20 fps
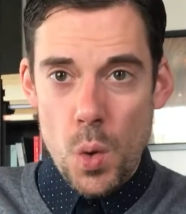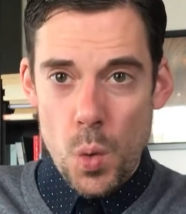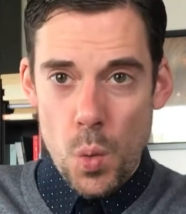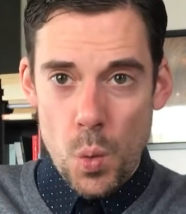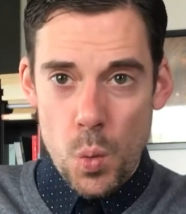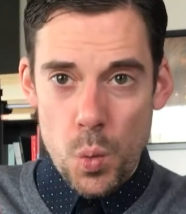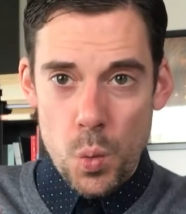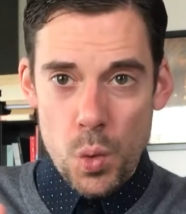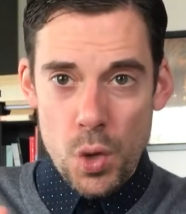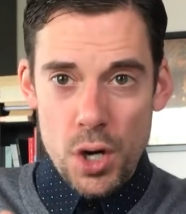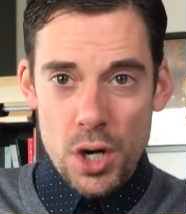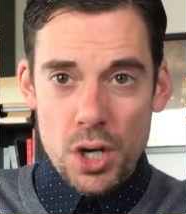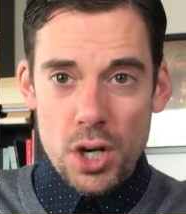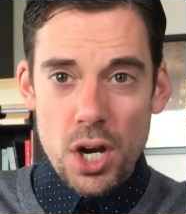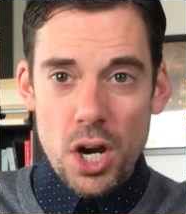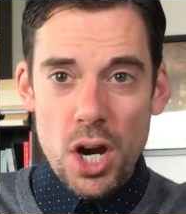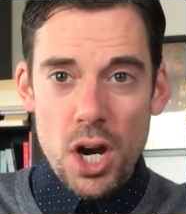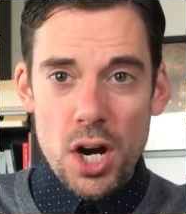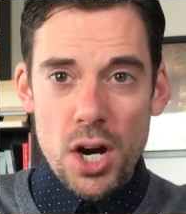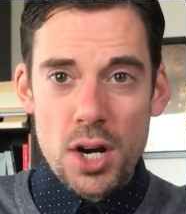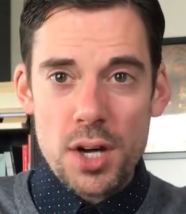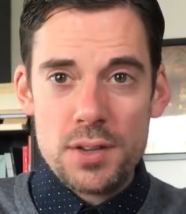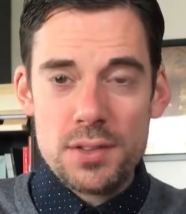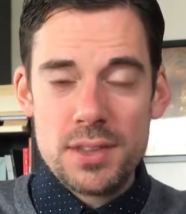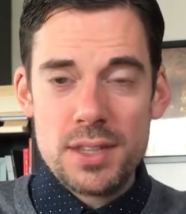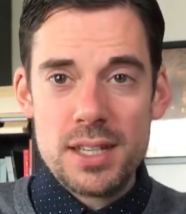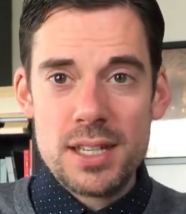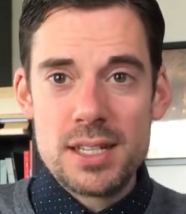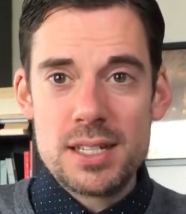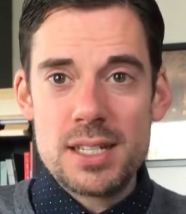work hard
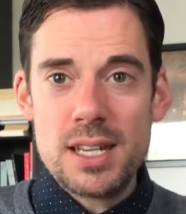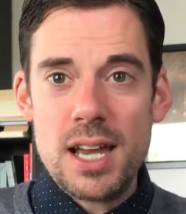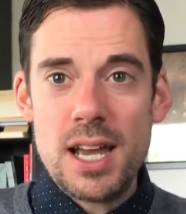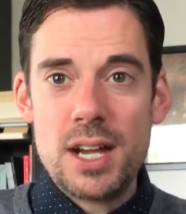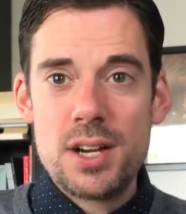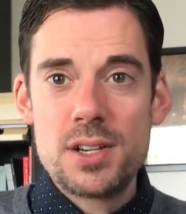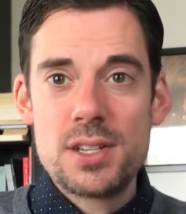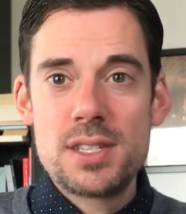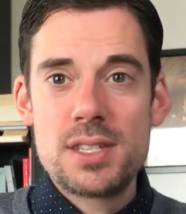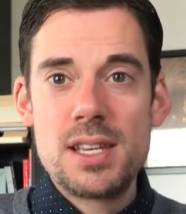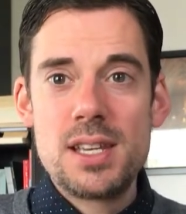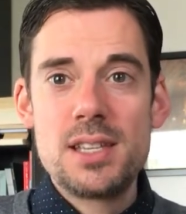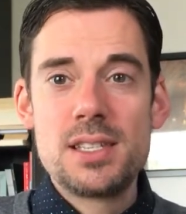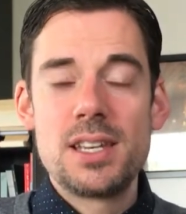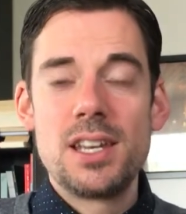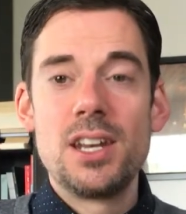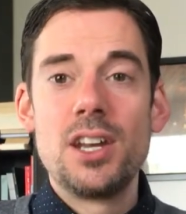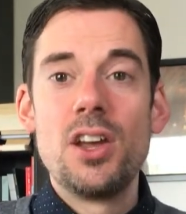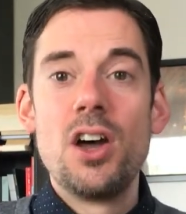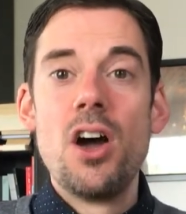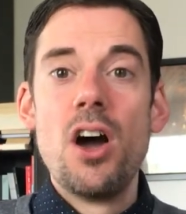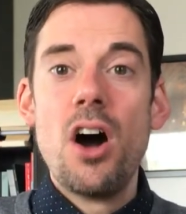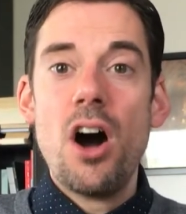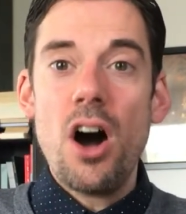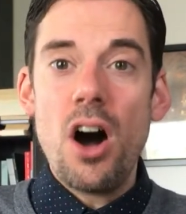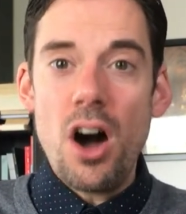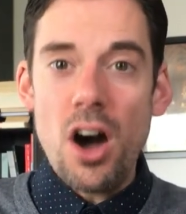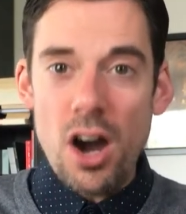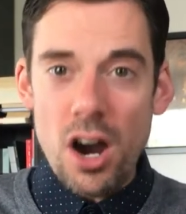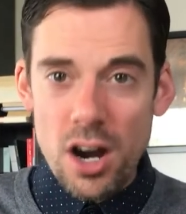the entire season,
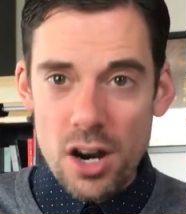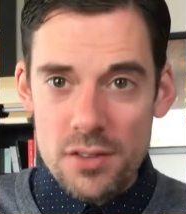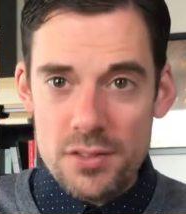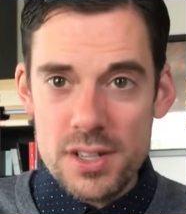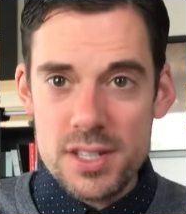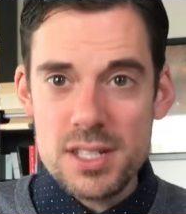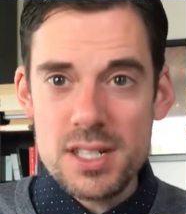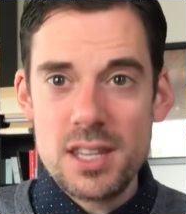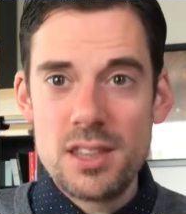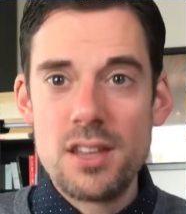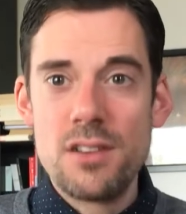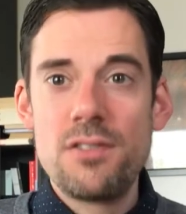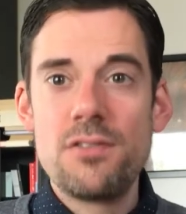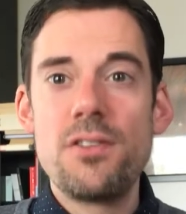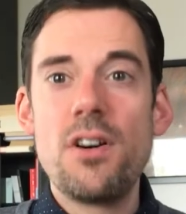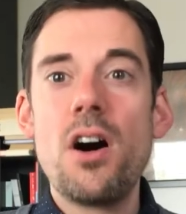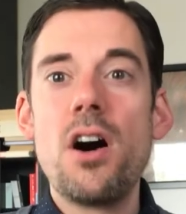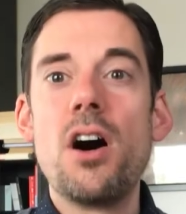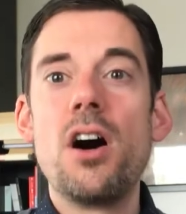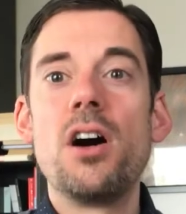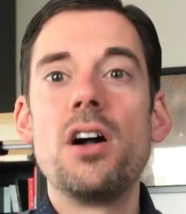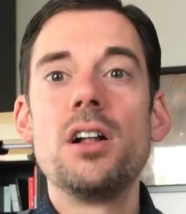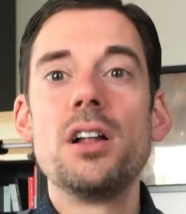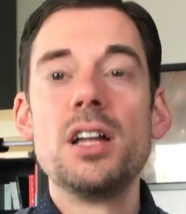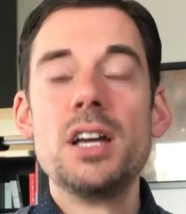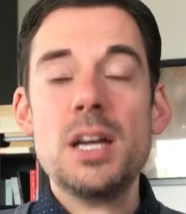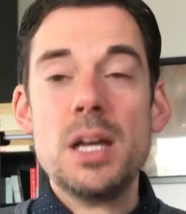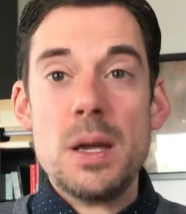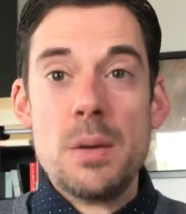harvest in the fall,